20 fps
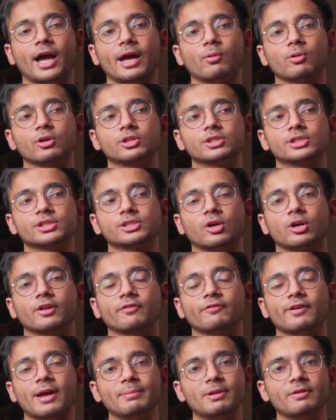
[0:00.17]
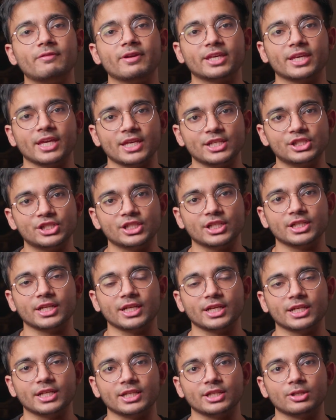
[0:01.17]
I was on a family vacation
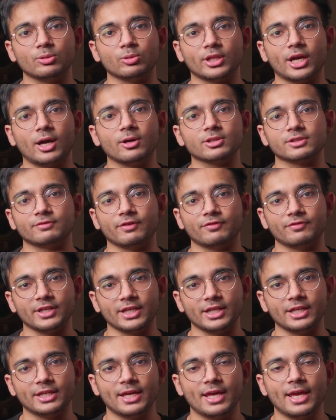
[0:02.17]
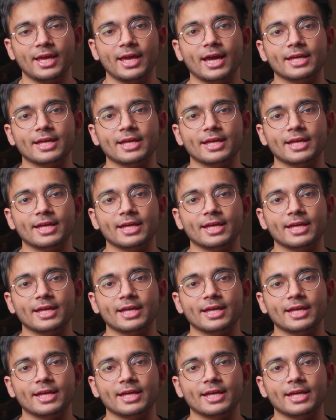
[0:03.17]
in 2015,